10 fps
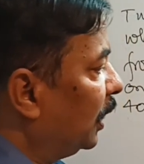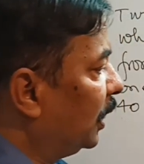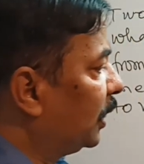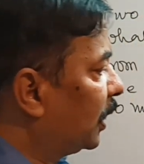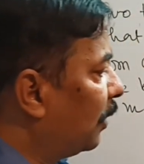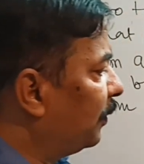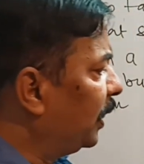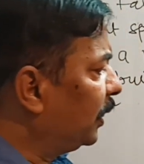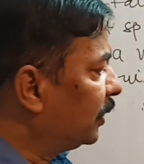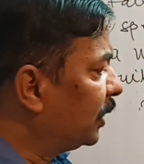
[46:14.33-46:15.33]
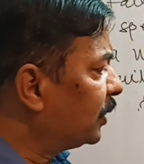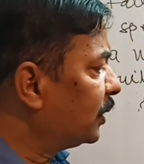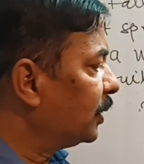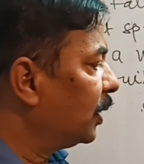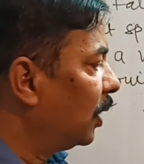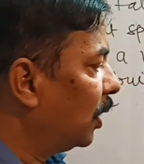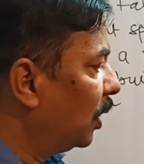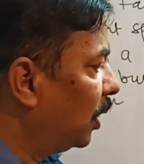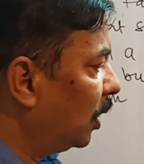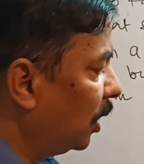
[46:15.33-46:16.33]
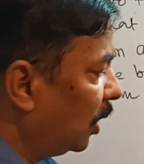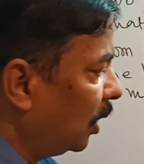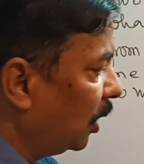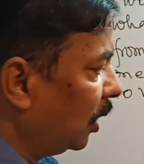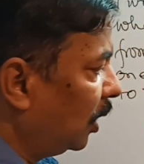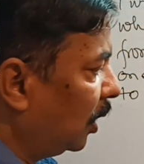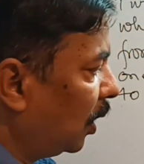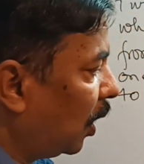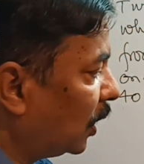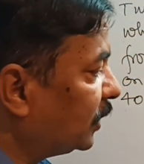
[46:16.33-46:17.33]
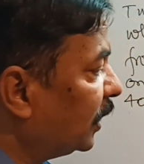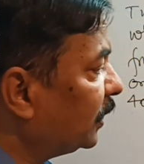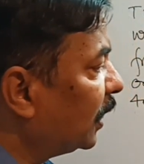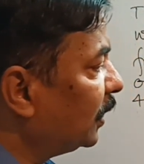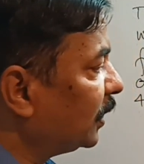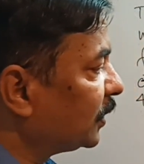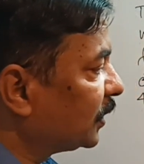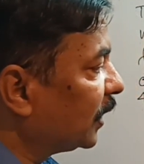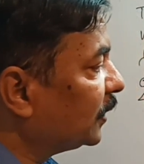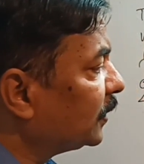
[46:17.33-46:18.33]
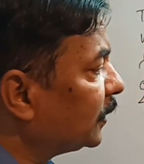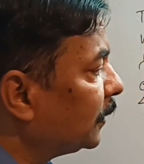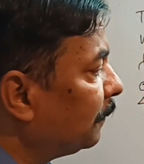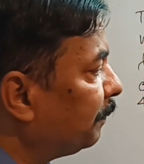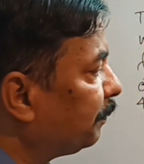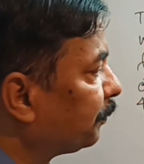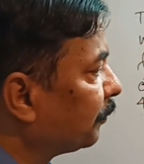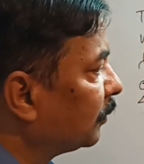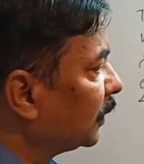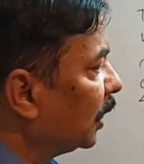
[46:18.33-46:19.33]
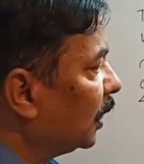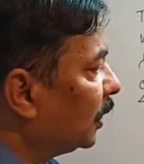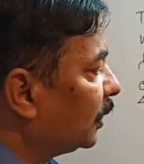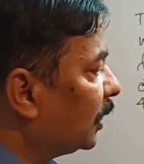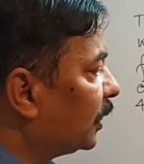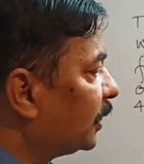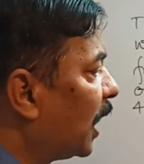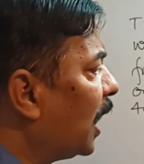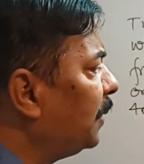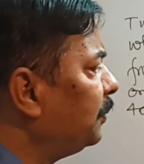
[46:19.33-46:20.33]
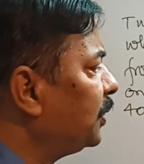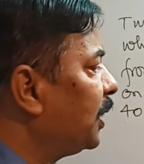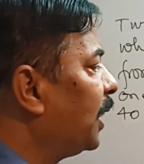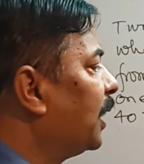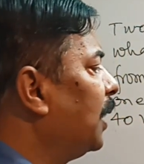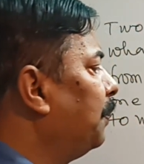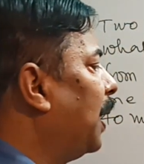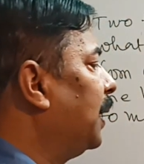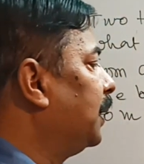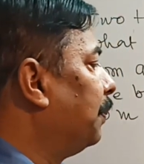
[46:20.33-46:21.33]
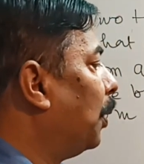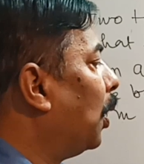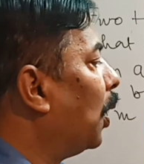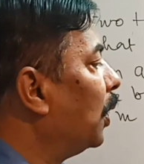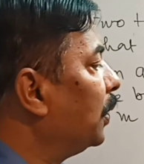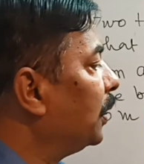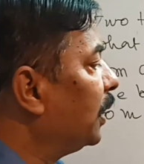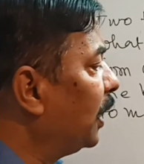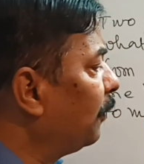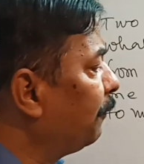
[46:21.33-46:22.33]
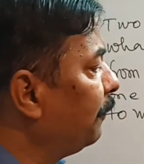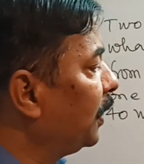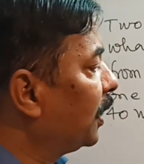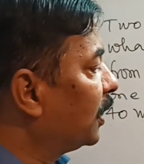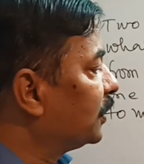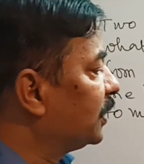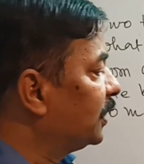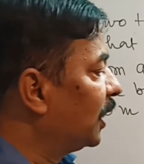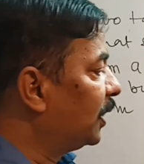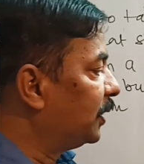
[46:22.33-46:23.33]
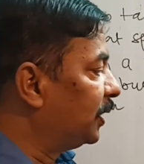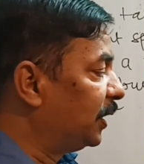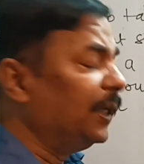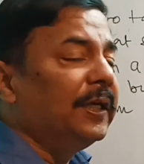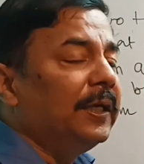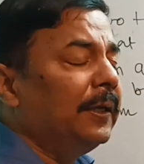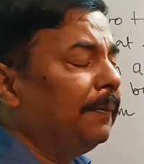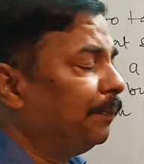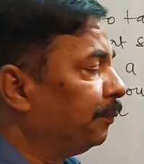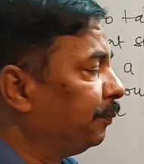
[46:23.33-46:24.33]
In covering this horizontal distance, the time taken by the ball, if we consider t,